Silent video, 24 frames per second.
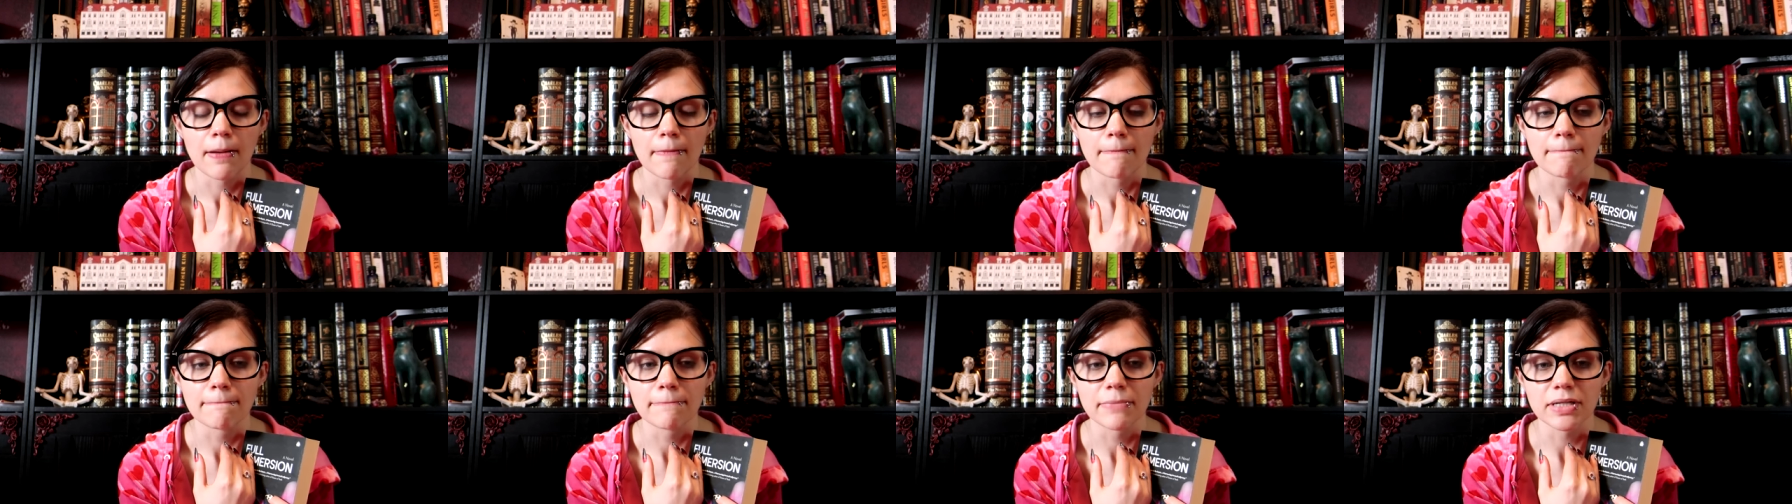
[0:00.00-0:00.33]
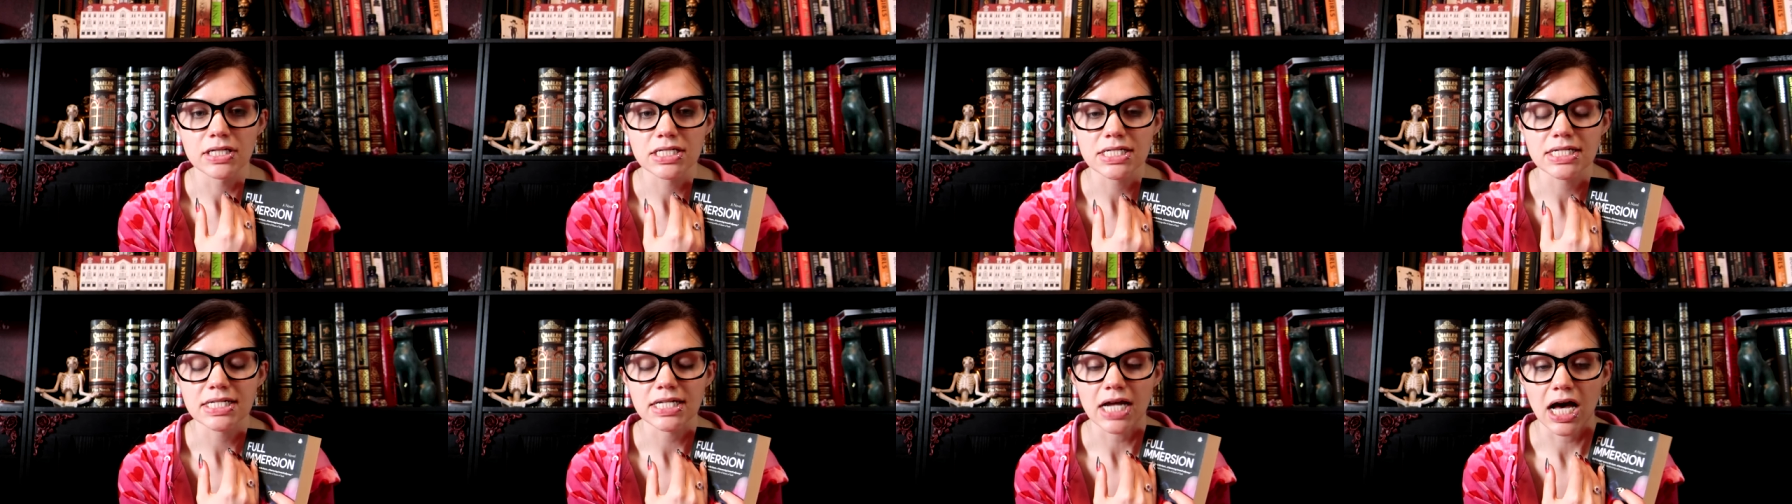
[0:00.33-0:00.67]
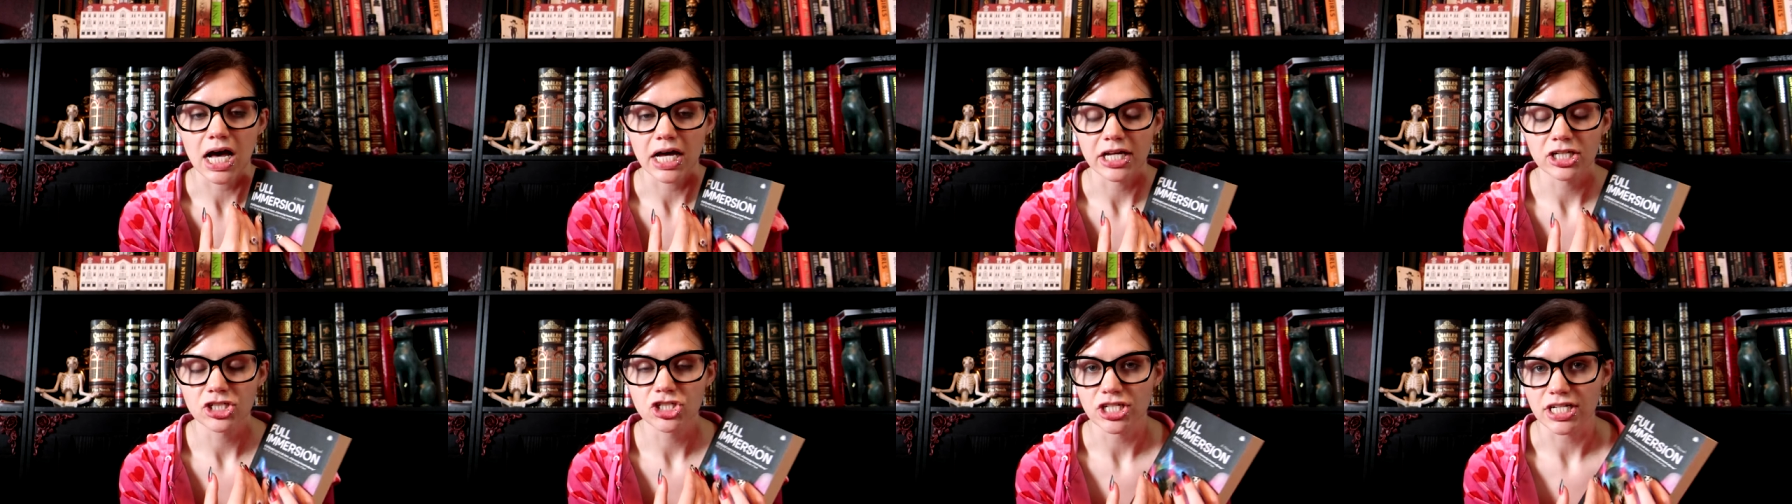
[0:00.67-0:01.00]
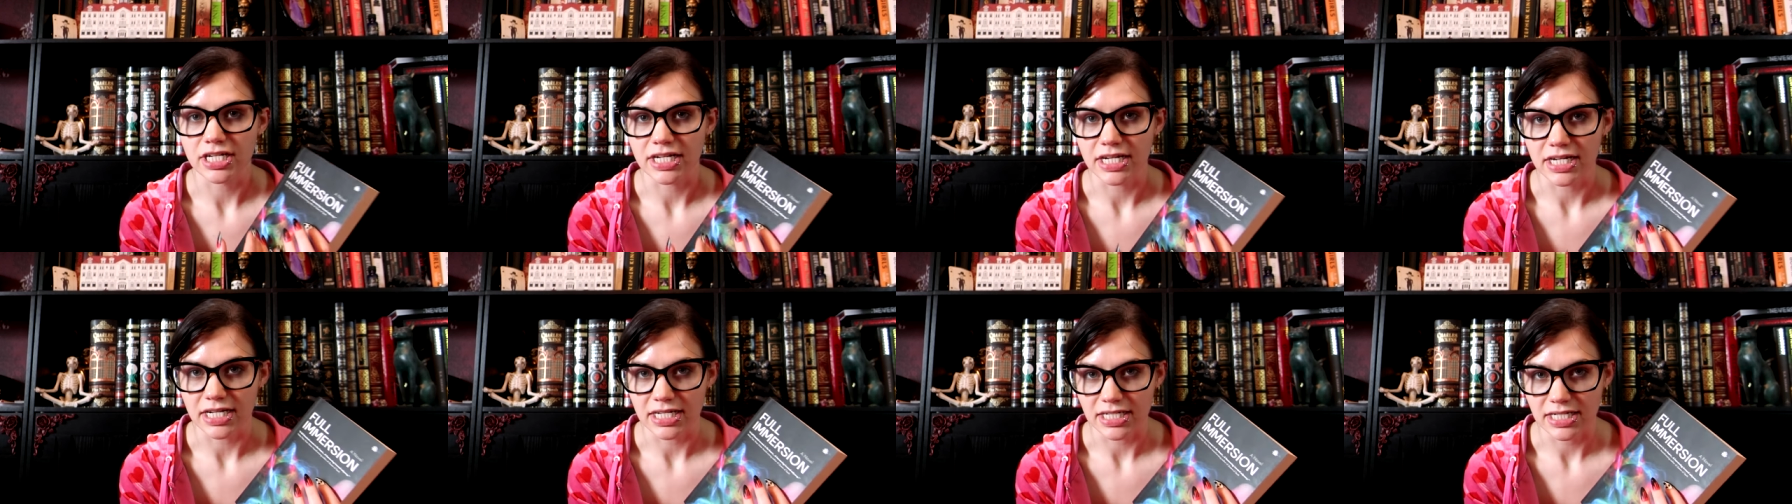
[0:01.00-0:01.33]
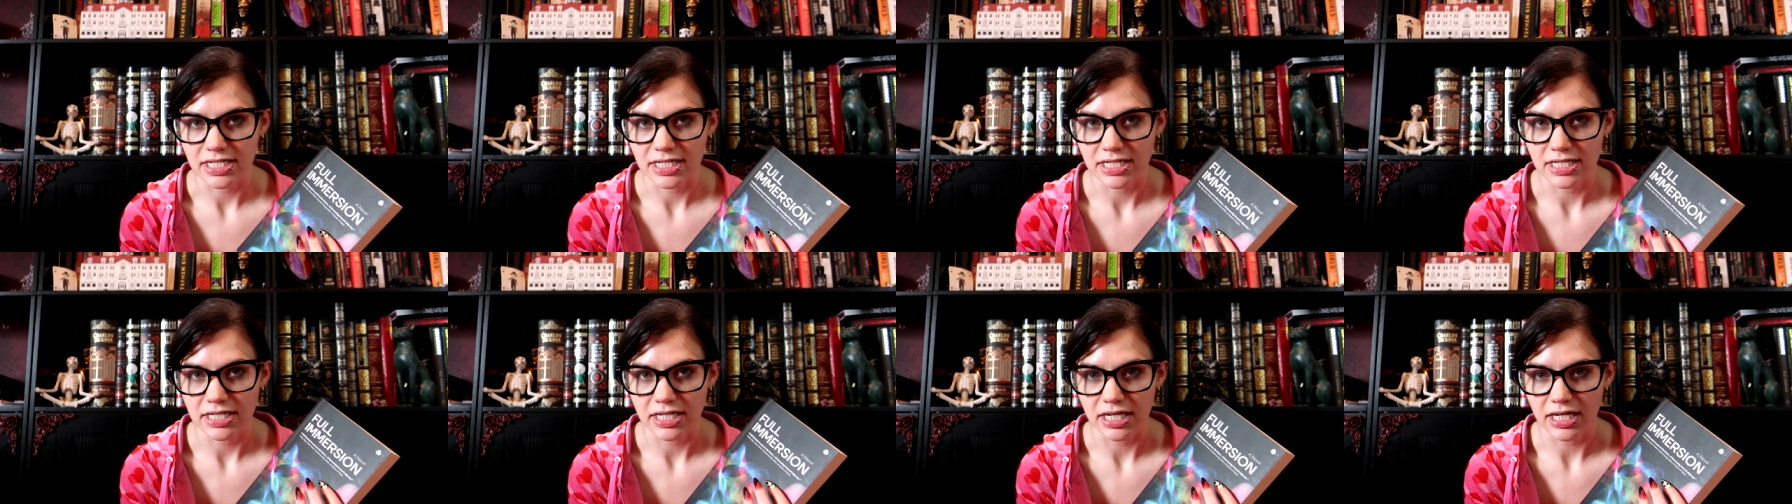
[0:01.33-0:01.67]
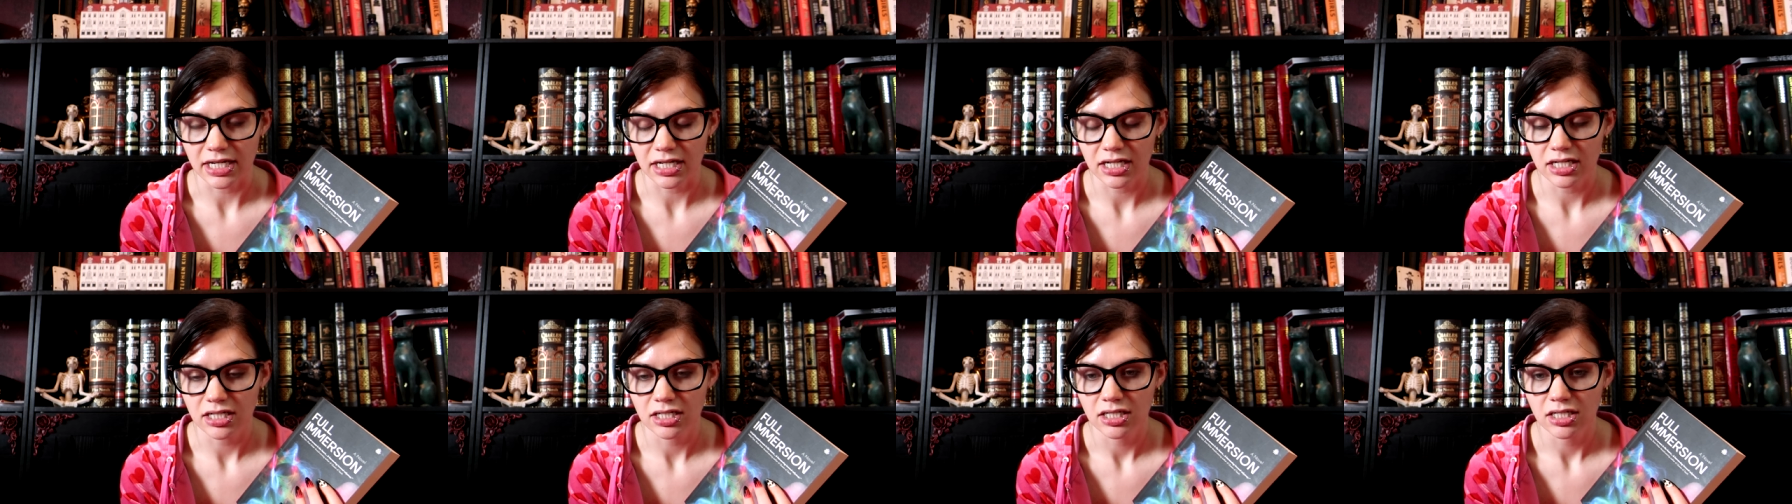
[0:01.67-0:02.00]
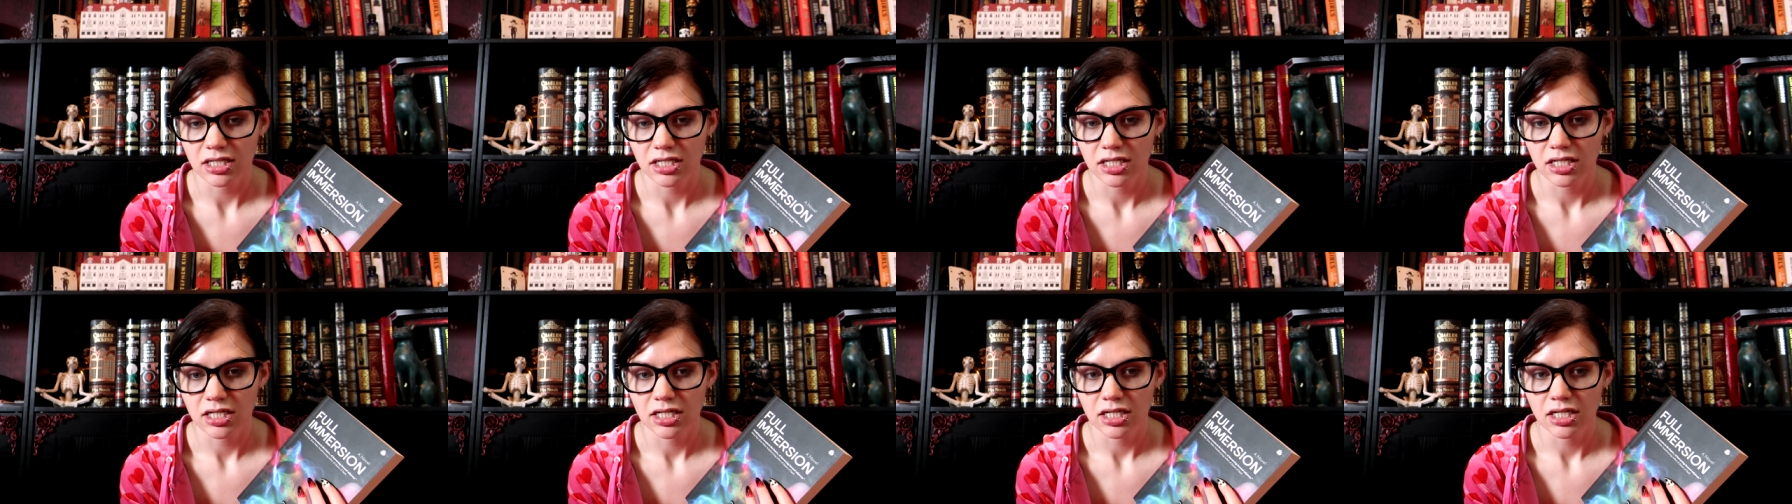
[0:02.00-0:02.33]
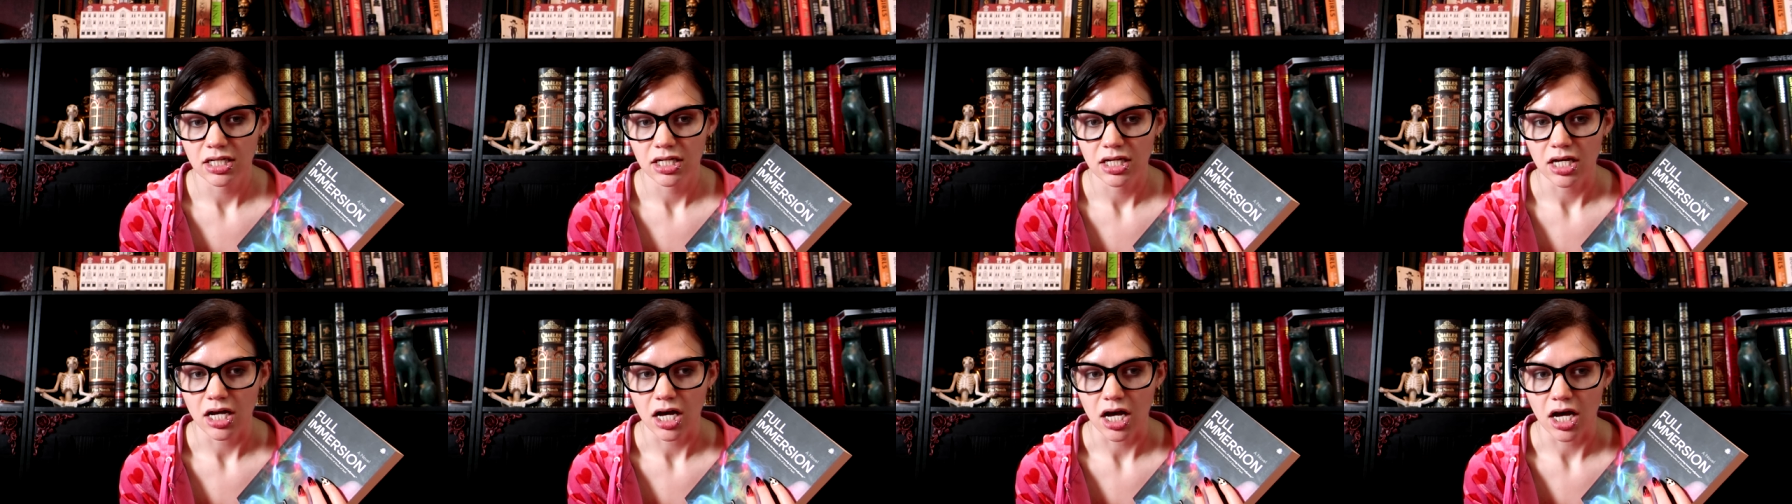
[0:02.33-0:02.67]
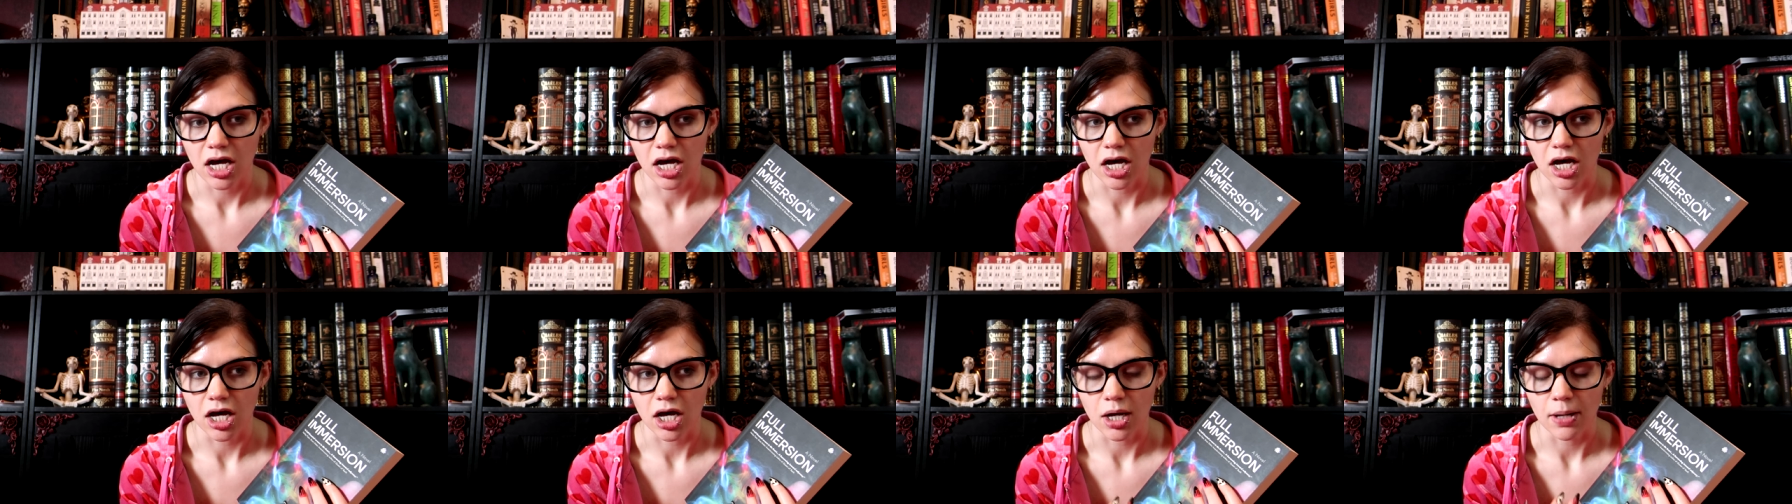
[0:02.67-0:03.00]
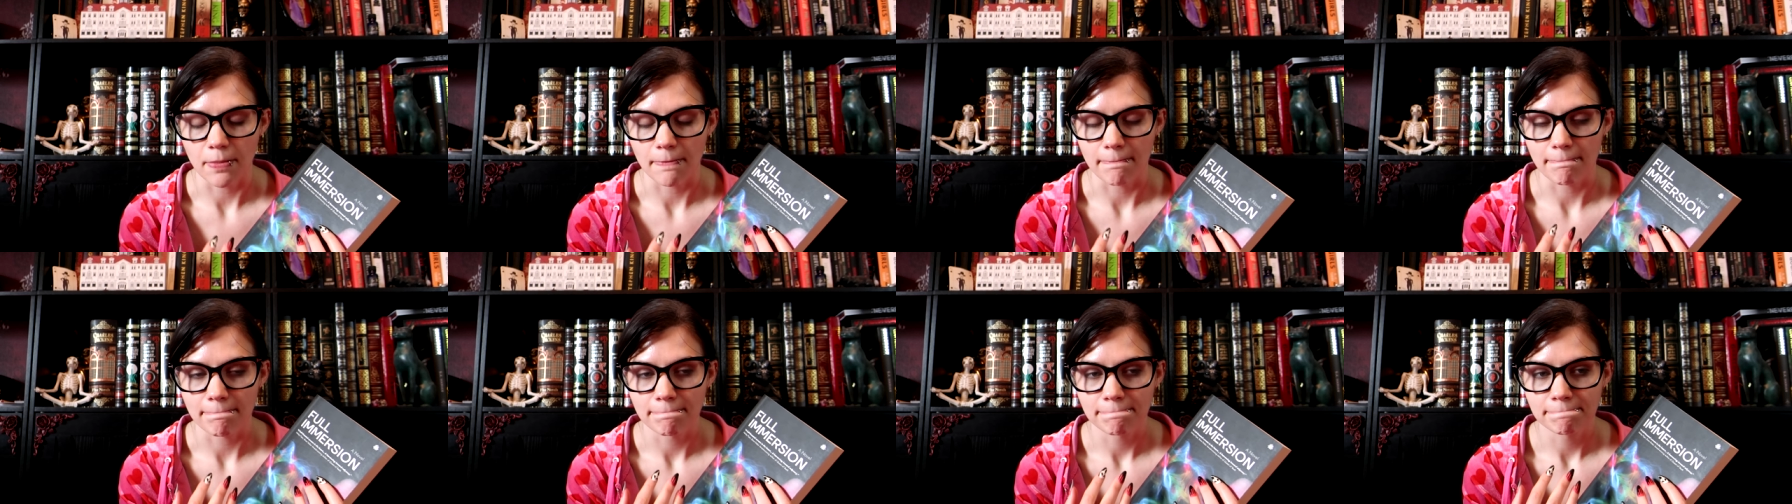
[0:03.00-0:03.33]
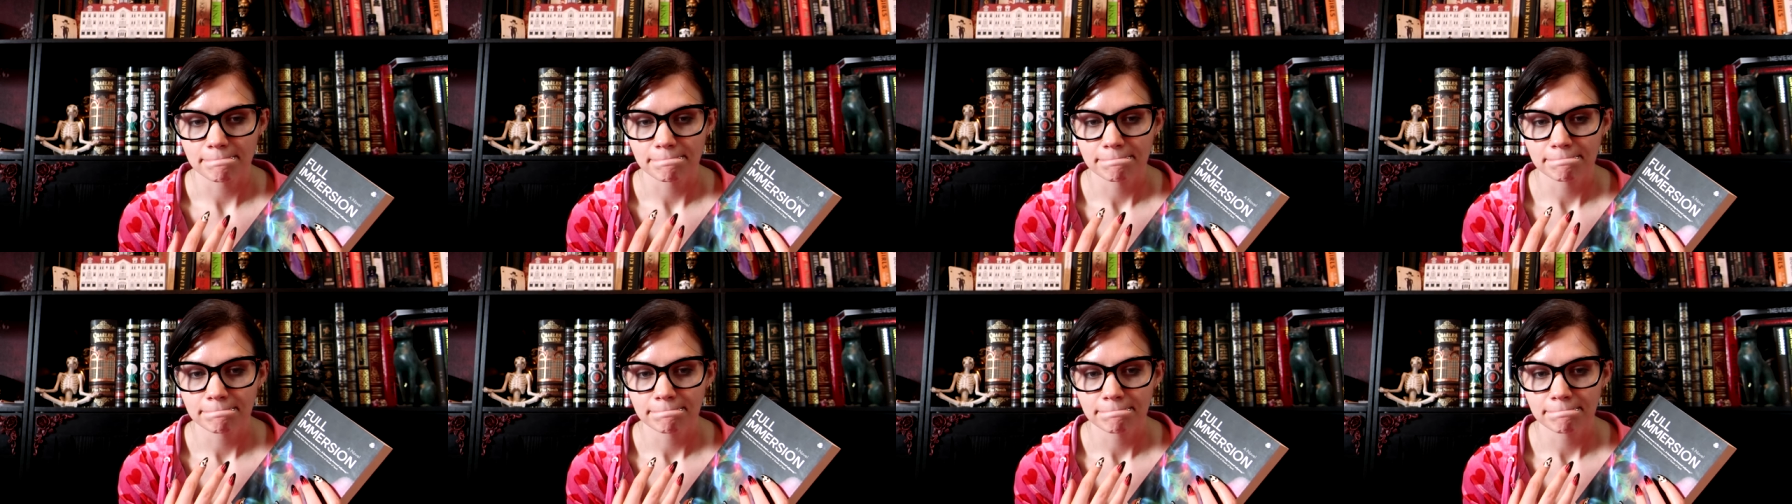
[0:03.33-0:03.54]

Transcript: misogynistic um,